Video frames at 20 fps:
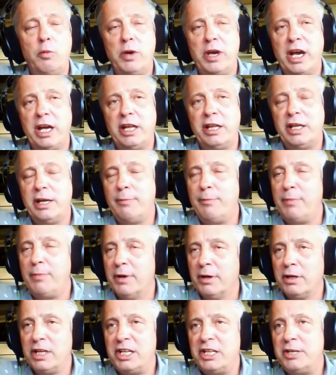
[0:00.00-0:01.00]
We had the
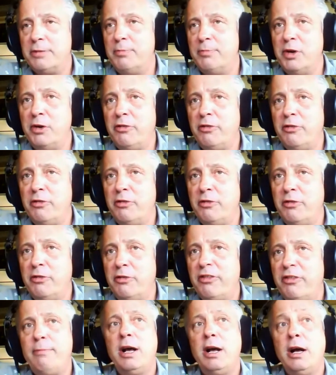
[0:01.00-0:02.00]
ability to move
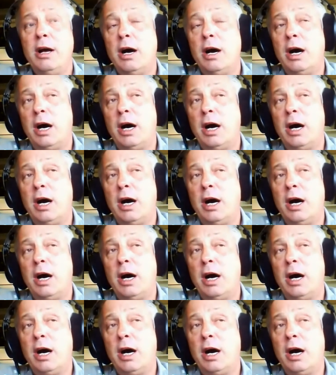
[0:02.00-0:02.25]
them.